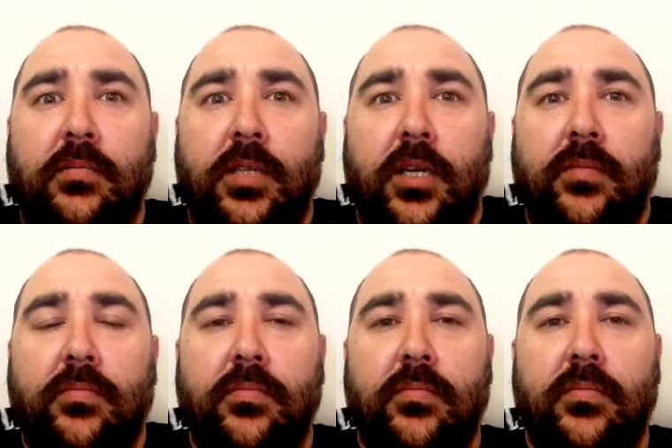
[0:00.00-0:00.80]
you know,
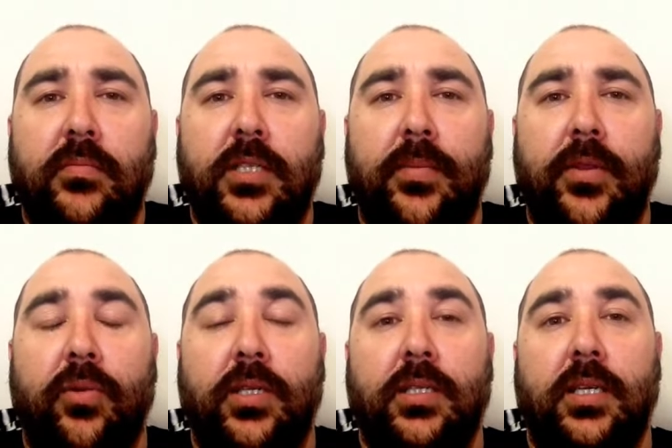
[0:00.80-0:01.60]
some of the
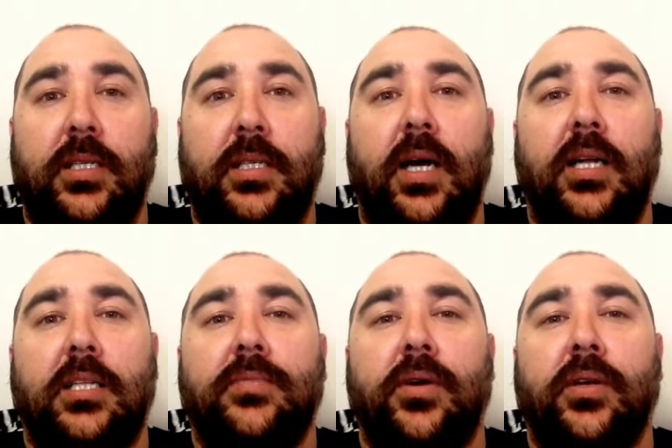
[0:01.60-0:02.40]
reasons they start
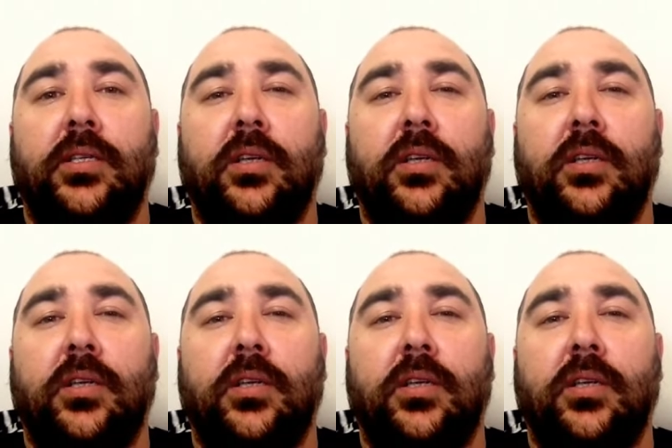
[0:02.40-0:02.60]
smoking.